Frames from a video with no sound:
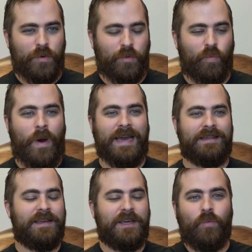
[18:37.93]
With
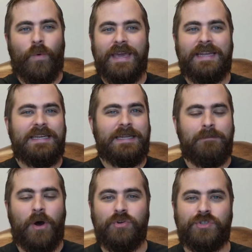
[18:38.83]
waxing and waning
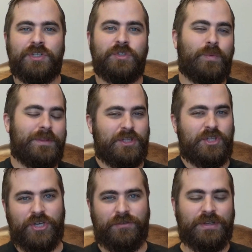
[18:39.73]
emotions, with the
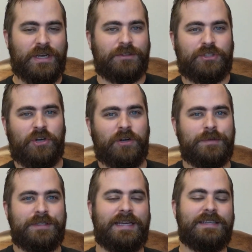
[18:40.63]
shifting of
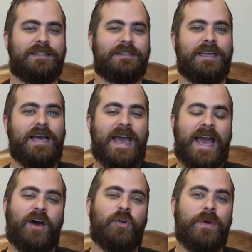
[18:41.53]
circumstances,
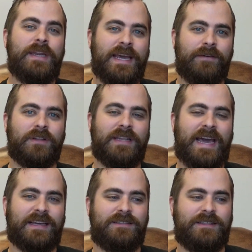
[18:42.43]
how do we never
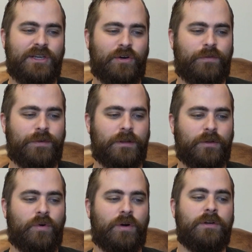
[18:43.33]
lack zeal for the
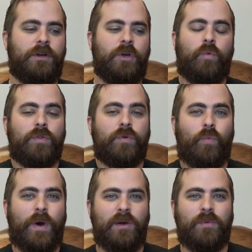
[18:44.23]
Lord? Well, the
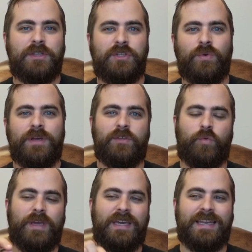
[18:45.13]
way we do it
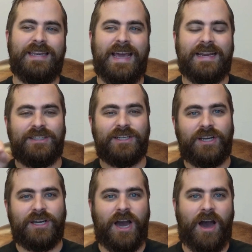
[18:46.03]
is we connect to
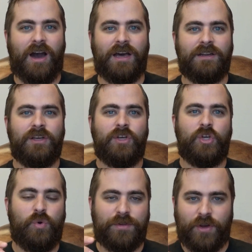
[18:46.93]
God,
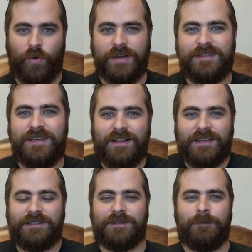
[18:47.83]
who is always
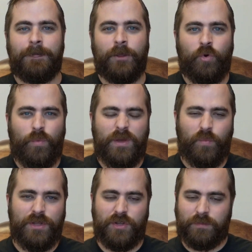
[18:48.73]
zealous.
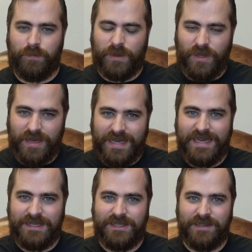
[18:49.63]
We just plug
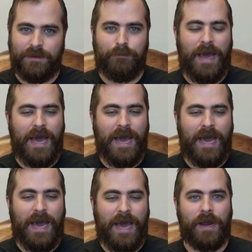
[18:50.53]
into the
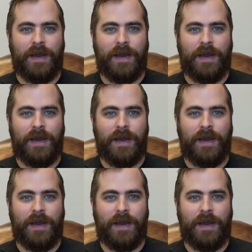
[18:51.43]
power